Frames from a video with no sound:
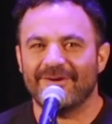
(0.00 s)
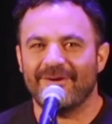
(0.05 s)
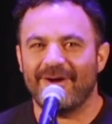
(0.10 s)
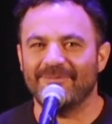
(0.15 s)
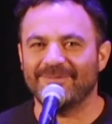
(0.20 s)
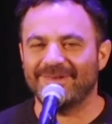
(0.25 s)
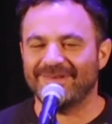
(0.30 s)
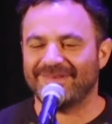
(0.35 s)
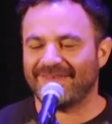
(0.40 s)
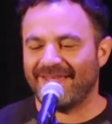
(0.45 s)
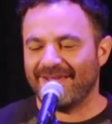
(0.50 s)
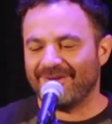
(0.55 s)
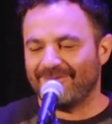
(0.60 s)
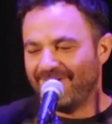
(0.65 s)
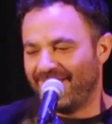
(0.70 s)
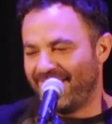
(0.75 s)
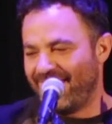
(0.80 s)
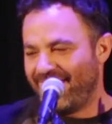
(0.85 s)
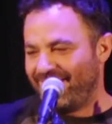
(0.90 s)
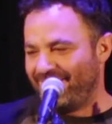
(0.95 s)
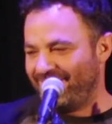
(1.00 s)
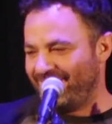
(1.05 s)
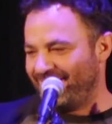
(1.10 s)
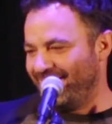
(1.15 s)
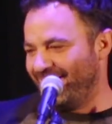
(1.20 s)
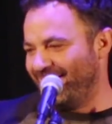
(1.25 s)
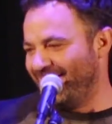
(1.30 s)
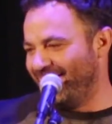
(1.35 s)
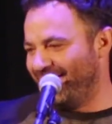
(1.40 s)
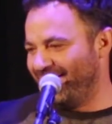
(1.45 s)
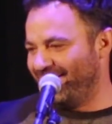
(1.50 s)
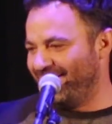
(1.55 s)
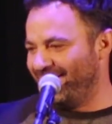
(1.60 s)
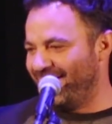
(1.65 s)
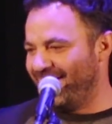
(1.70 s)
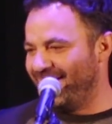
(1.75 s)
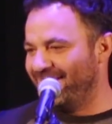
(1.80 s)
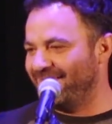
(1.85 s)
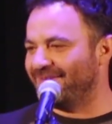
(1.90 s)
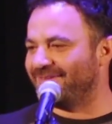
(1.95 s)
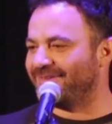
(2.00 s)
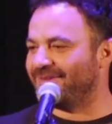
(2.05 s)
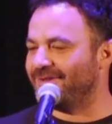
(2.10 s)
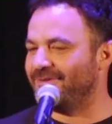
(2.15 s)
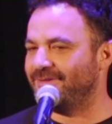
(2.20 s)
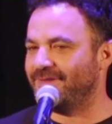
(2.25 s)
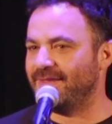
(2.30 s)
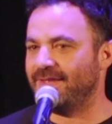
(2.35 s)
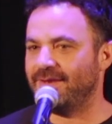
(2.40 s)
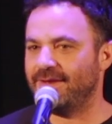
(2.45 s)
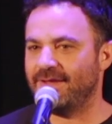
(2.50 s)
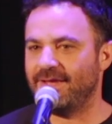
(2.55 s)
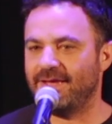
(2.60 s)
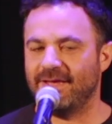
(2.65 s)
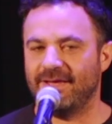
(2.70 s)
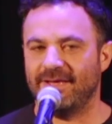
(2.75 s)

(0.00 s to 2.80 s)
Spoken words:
I'm just like, whatever, you know? And so then,